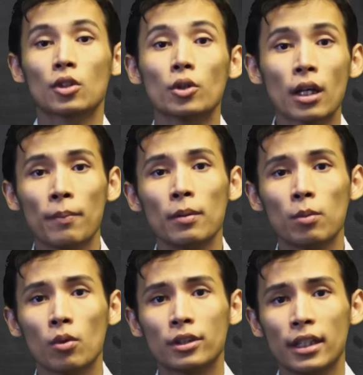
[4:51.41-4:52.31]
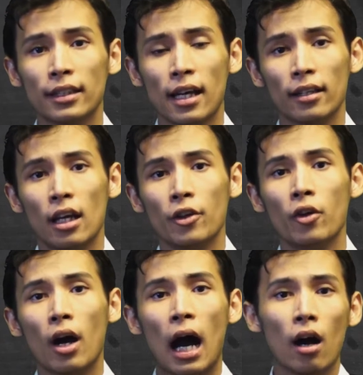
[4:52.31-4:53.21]
So some people would say that,
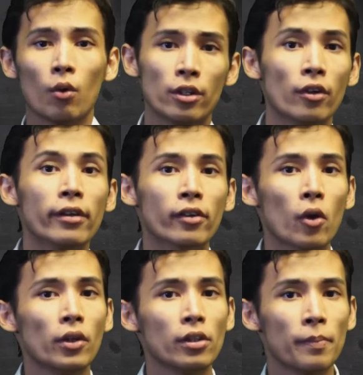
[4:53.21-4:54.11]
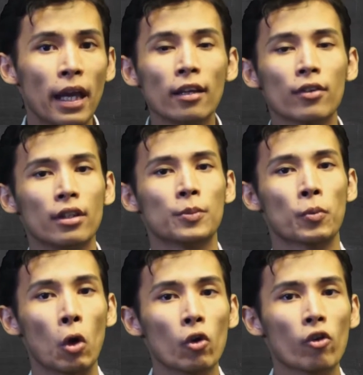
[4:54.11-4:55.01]
how are we going to pay for these
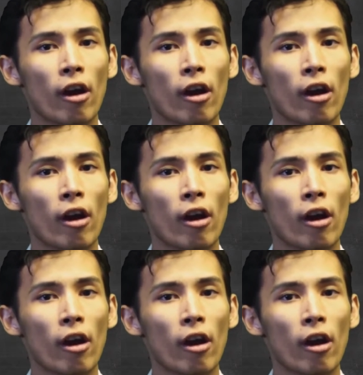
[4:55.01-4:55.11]
programs?